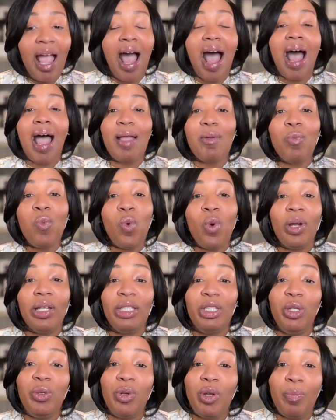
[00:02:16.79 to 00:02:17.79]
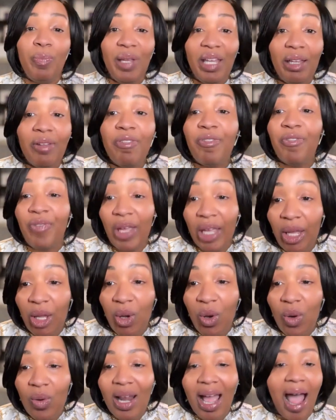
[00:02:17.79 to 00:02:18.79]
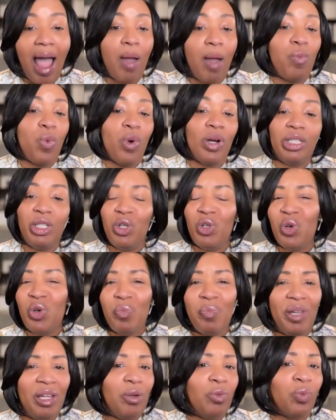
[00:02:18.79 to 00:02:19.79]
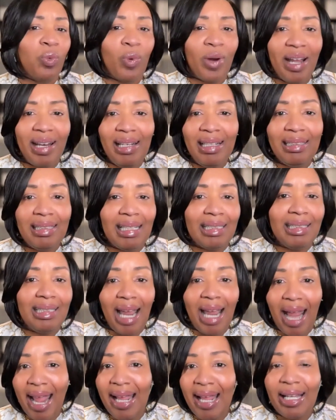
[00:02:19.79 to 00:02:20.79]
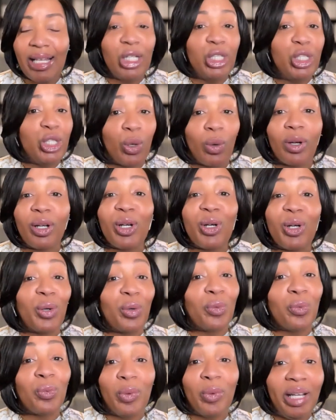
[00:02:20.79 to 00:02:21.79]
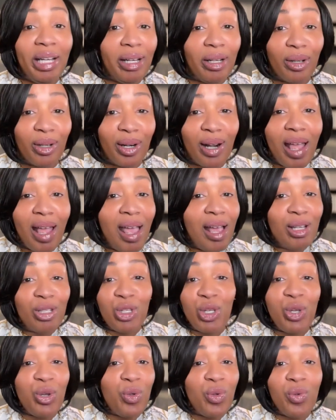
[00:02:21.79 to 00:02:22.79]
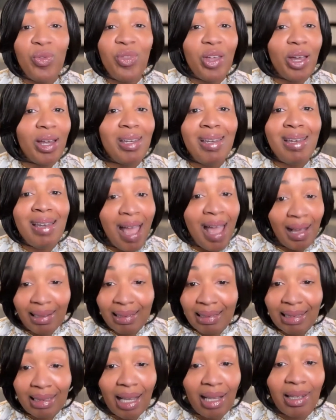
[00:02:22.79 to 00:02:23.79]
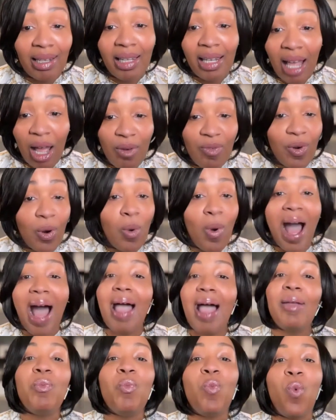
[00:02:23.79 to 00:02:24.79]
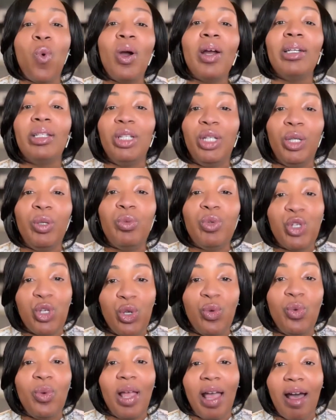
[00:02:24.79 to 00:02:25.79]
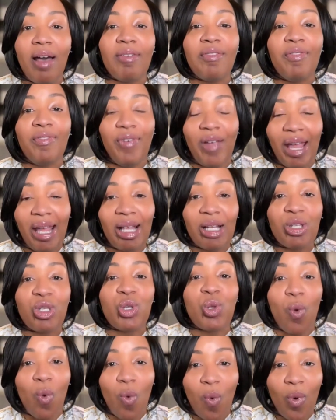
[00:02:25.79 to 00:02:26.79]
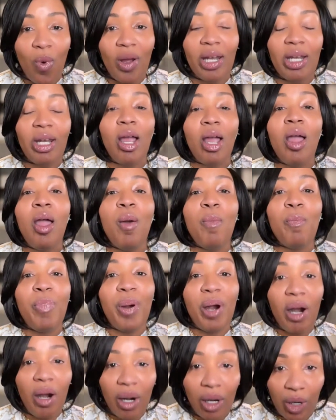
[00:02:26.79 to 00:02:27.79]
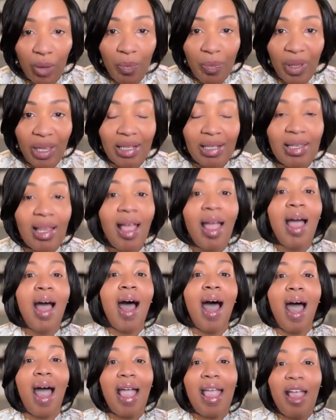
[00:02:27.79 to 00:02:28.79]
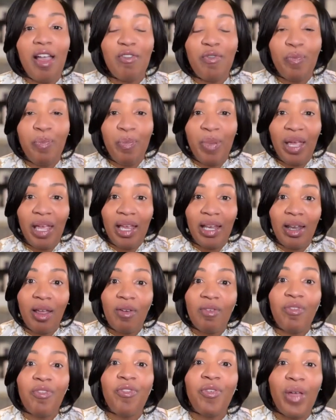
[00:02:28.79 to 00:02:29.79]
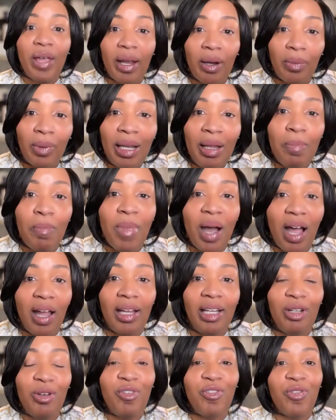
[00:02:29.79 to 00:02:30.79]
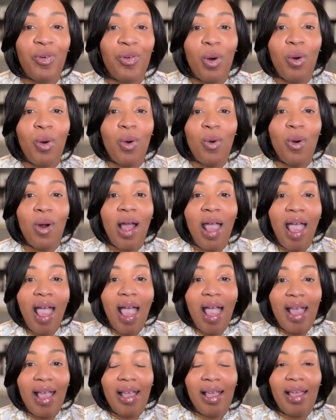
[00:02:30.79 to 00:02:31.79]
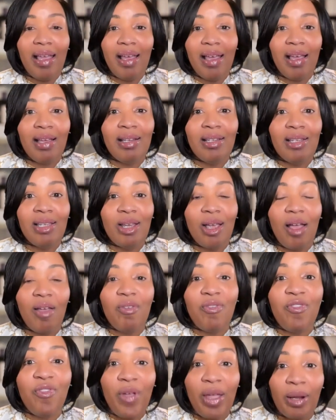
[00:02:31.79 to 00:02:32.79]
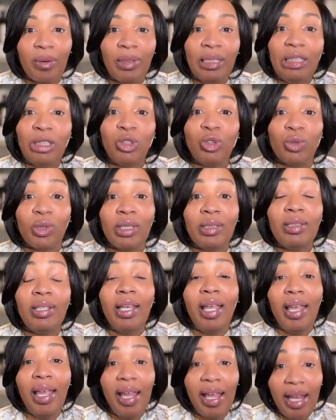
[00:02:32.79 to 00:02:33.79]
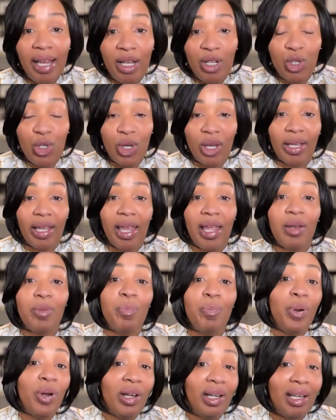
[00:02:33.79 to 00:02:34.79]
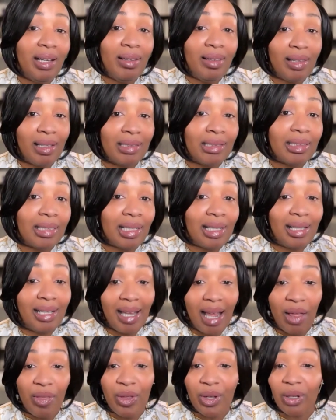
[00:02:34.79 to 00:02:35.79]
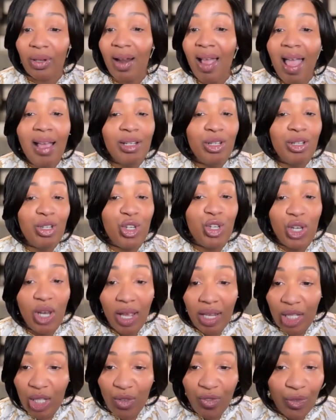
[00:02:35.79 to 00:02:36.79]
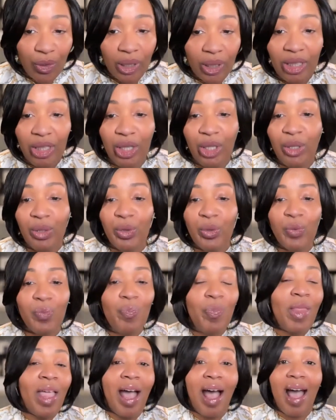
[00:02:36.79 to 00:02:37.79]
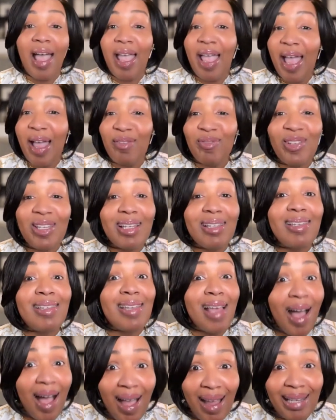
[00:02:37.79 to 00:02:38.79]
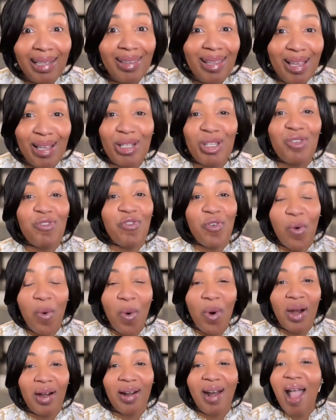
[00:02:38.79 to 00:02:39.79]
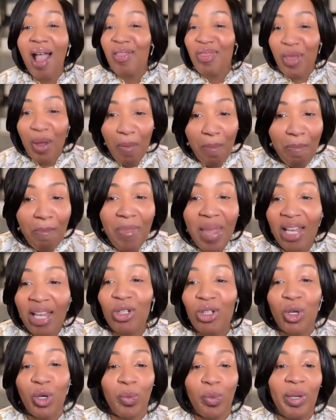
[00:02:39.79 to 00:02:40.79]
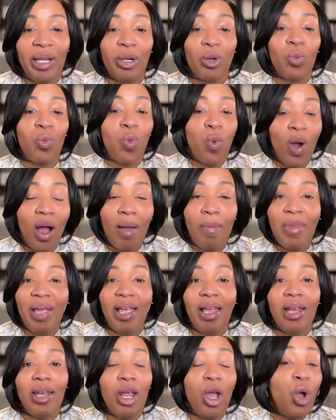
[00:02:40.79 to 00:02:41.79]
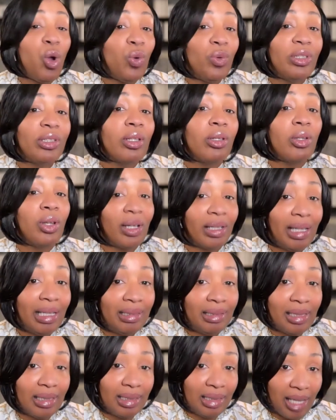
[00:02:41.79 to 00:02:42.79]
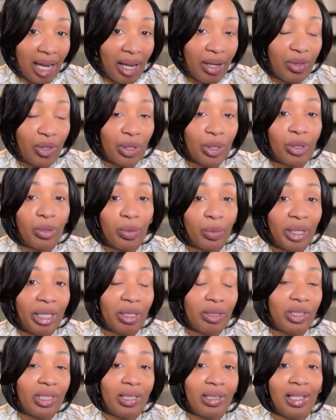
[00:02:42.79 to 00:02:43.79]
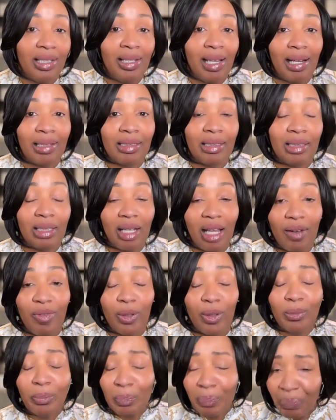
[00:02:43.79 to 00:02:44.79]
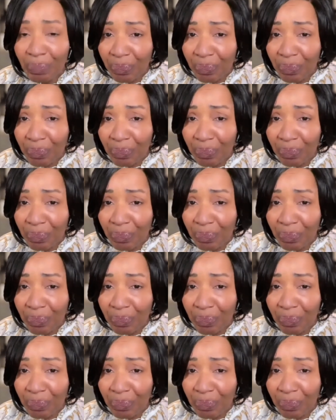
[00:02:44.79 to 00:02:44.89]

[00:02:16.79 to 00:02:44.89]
I want you to be filled. I want you to be ready to take your career to the next level. I want you to advance on purpose. I have been very mindful and very strategic in putting this together just for you. I have designed this for the mid-career woman who's looking to take their career to the next level.